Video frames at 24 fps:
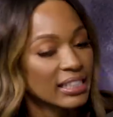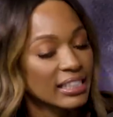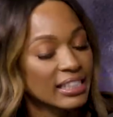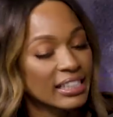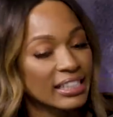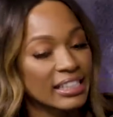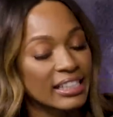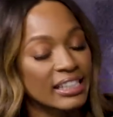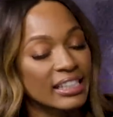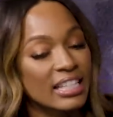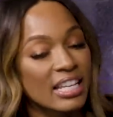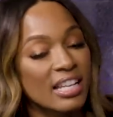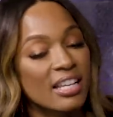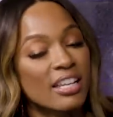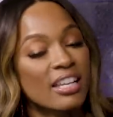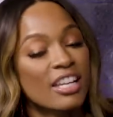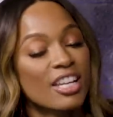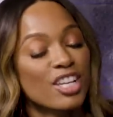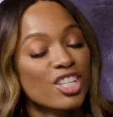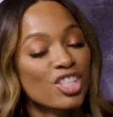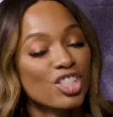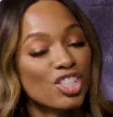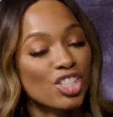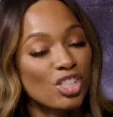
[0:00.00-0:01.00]
And I think
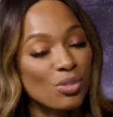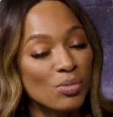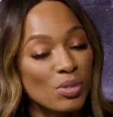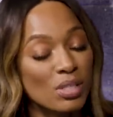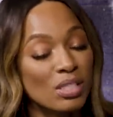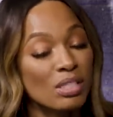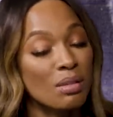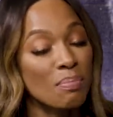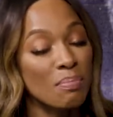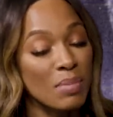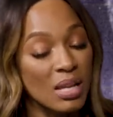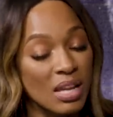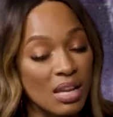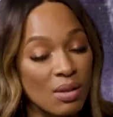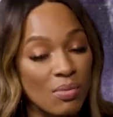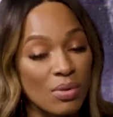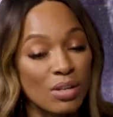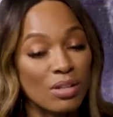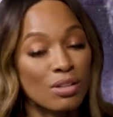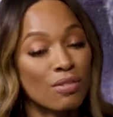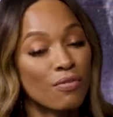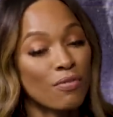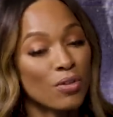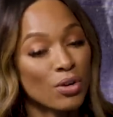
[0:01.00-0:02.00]
she was to me one
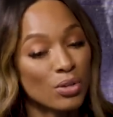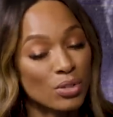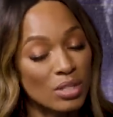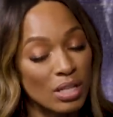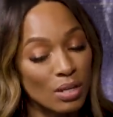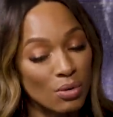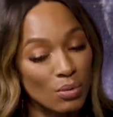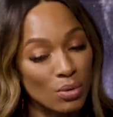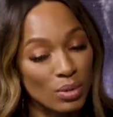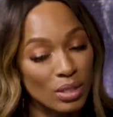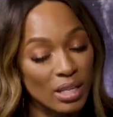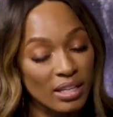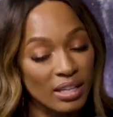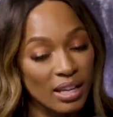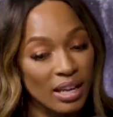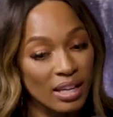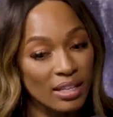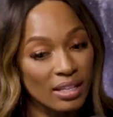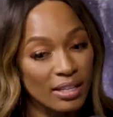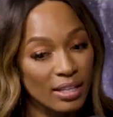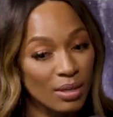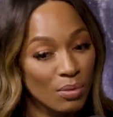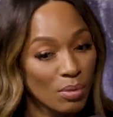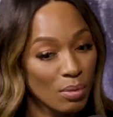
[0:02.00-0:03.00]
of the first like real like
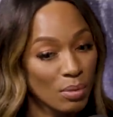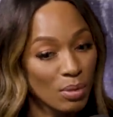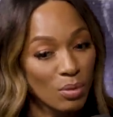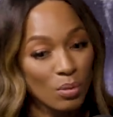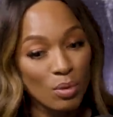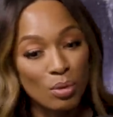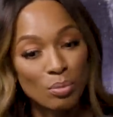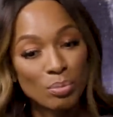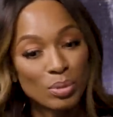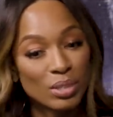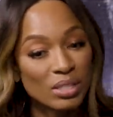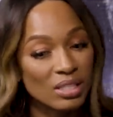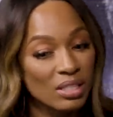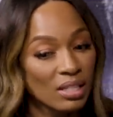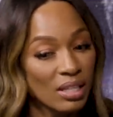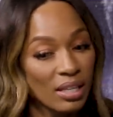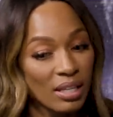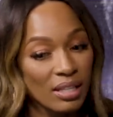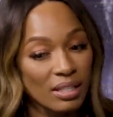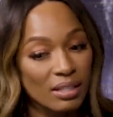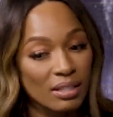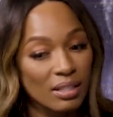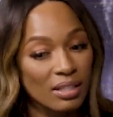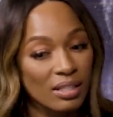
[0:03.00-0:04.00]
elegant women we all put
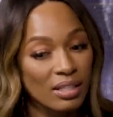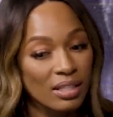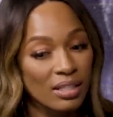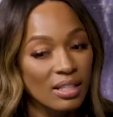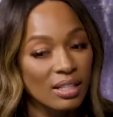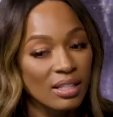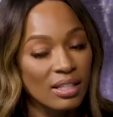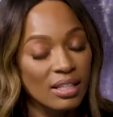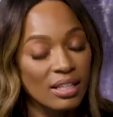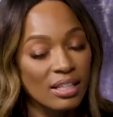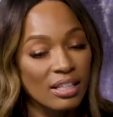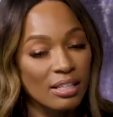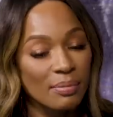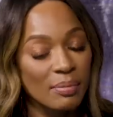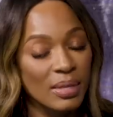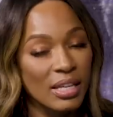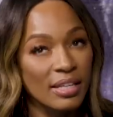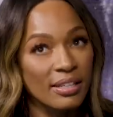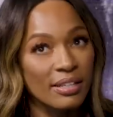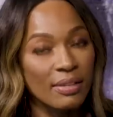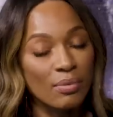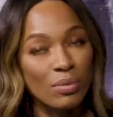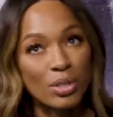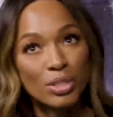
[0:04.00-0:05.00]
together. Um,
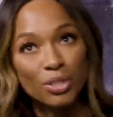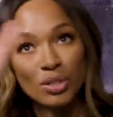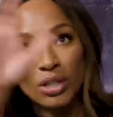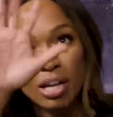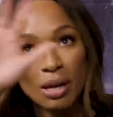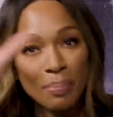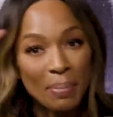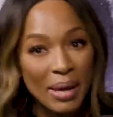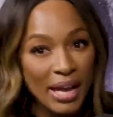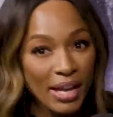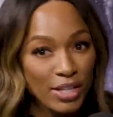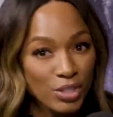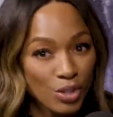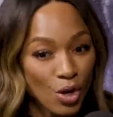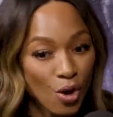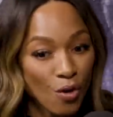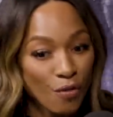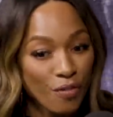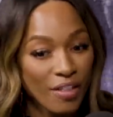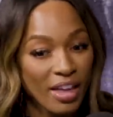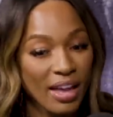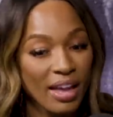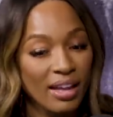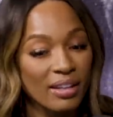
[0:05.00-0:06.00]
and once you got past all
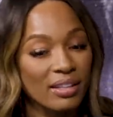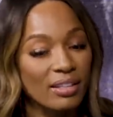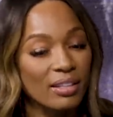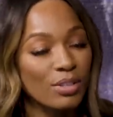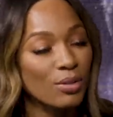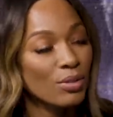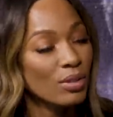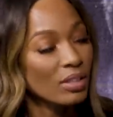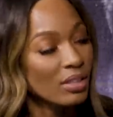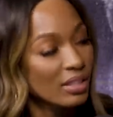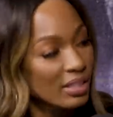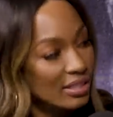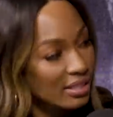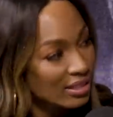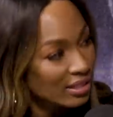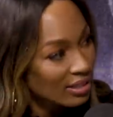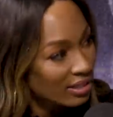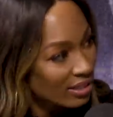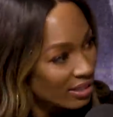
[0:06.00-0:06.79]
that, you could listen to